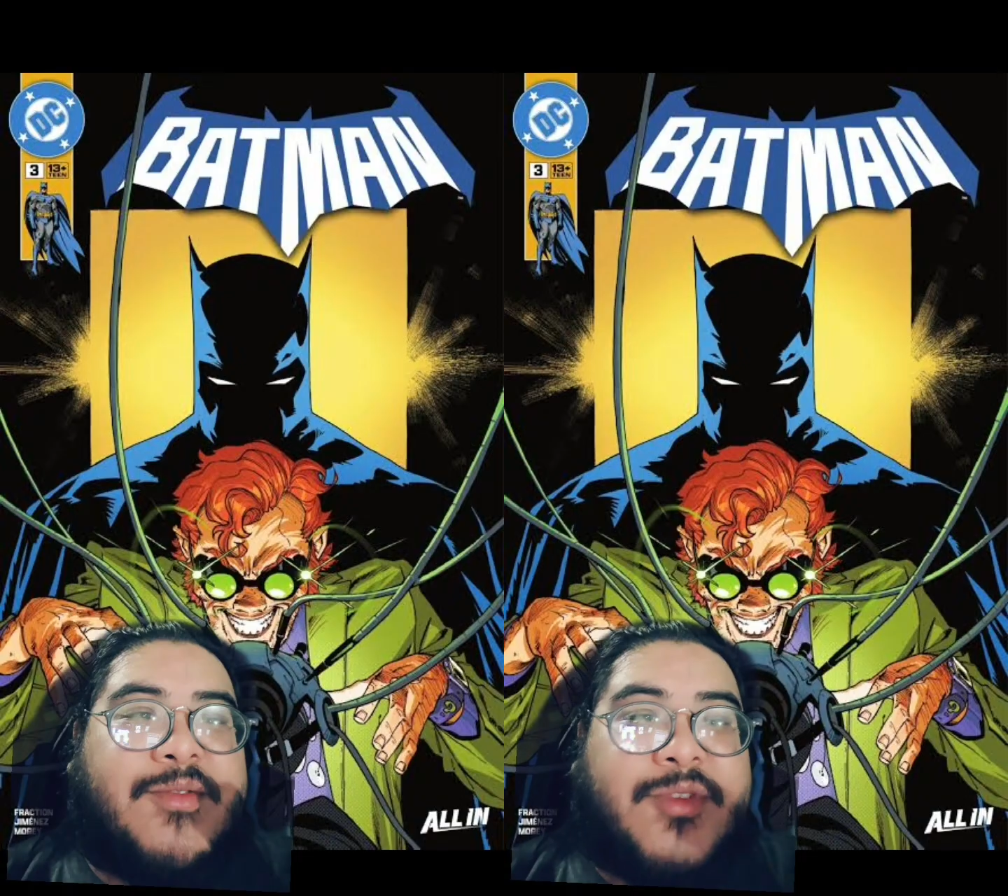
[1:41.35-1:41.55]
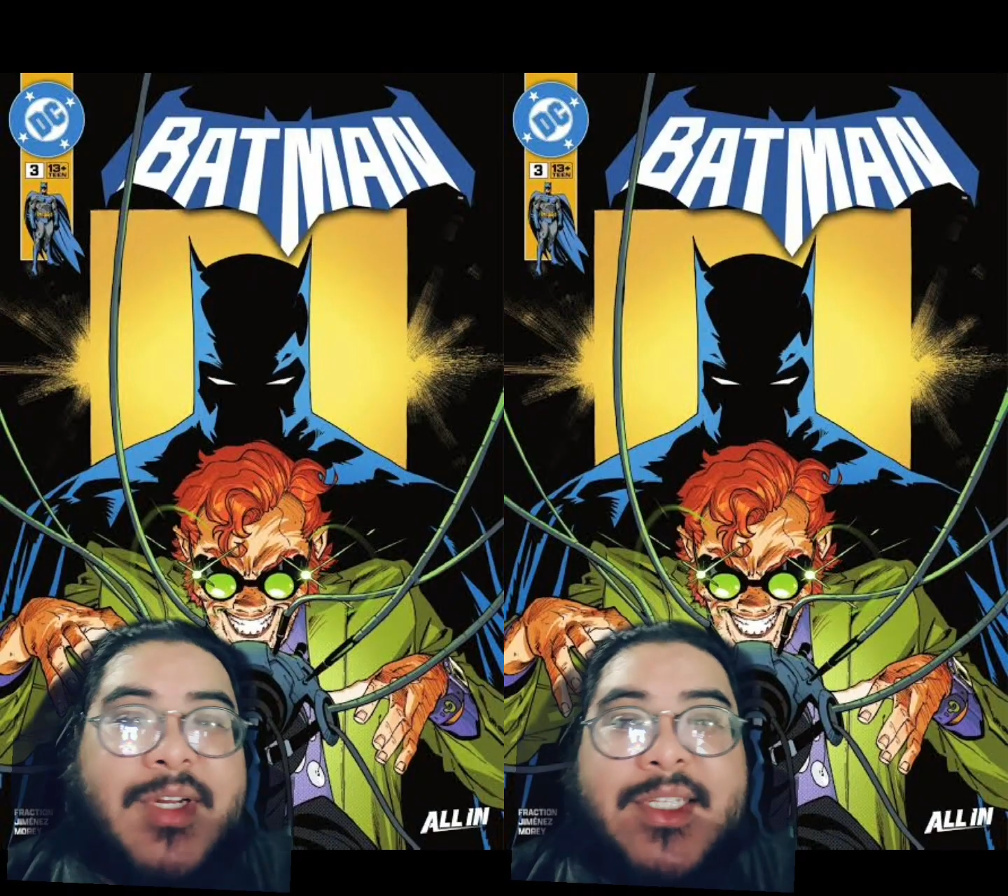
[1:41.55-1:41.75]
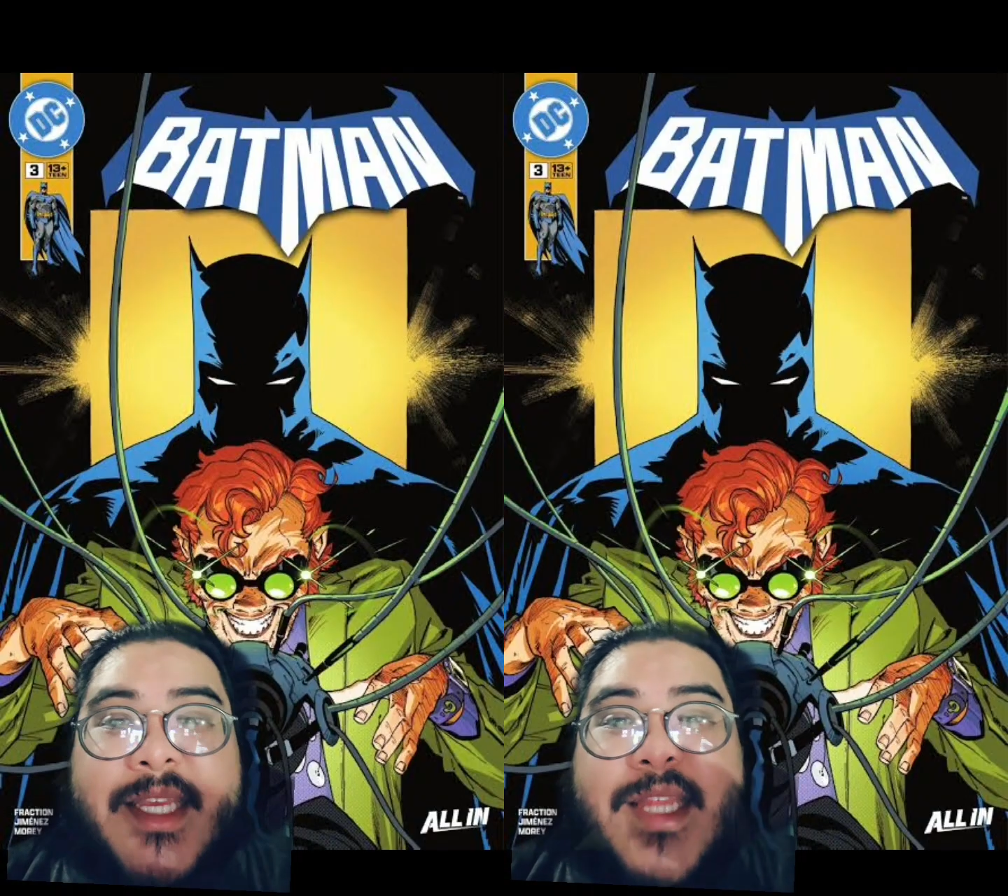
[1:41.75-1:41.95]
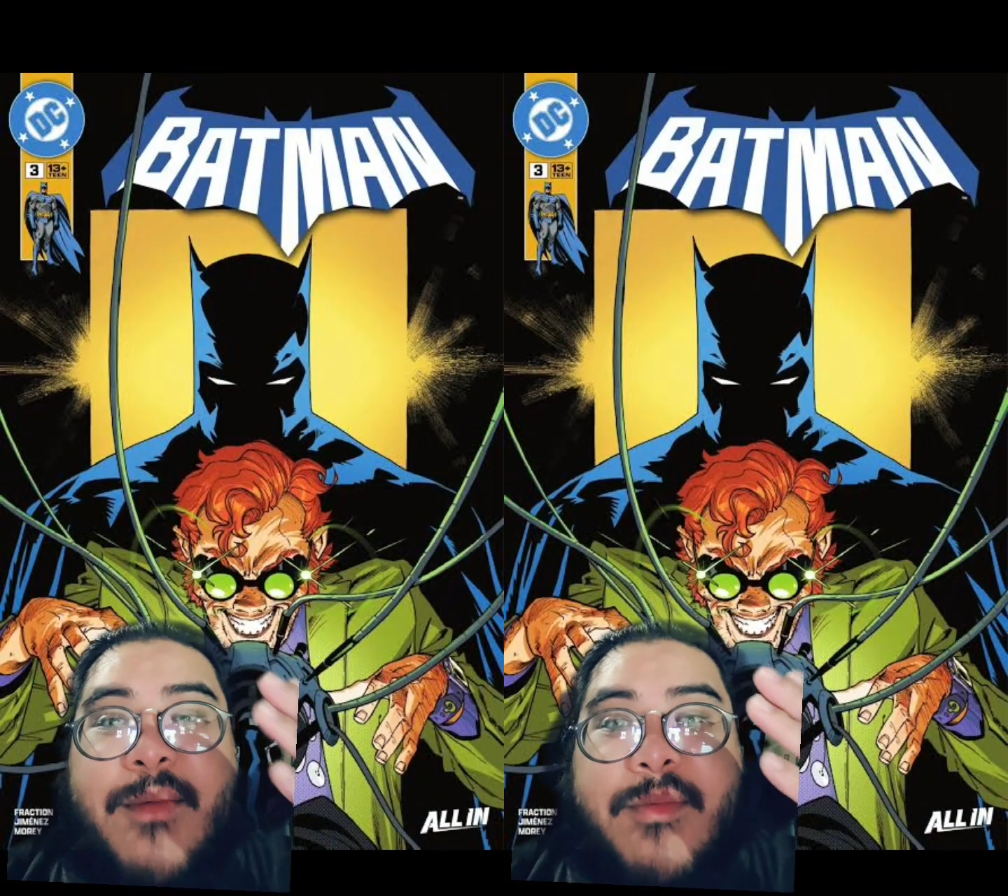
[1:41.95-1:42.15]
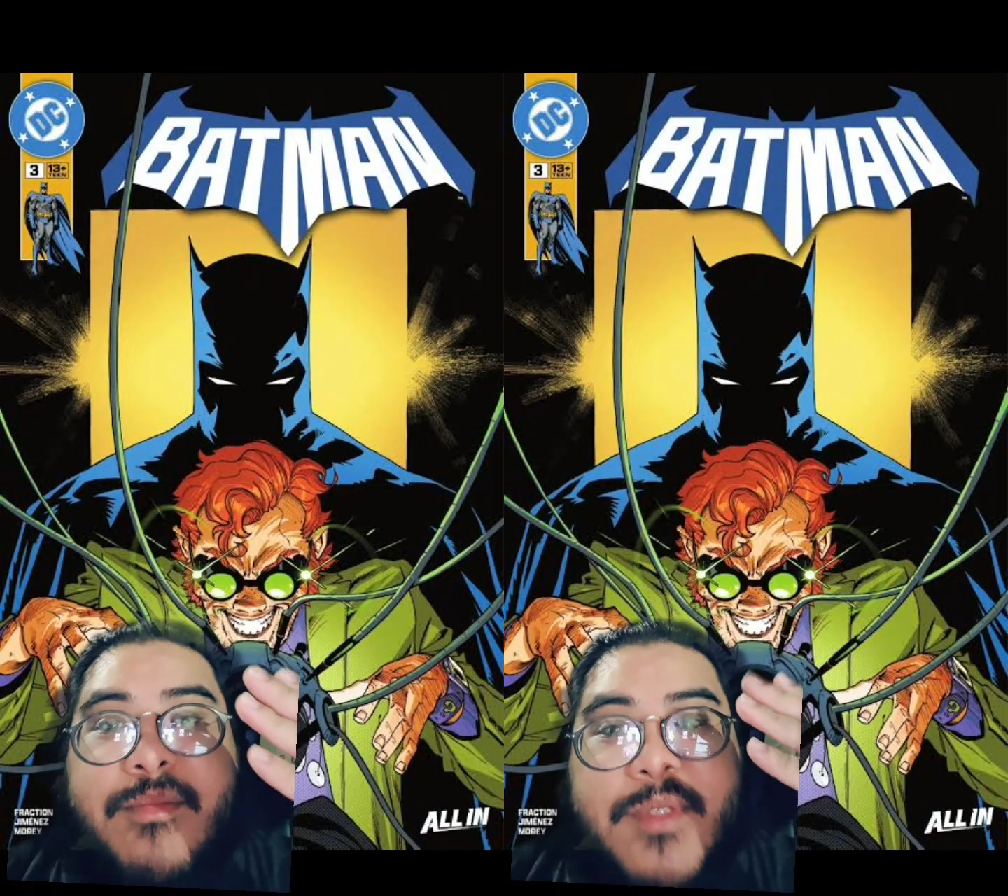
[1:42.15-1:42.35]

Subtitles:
trying to say that,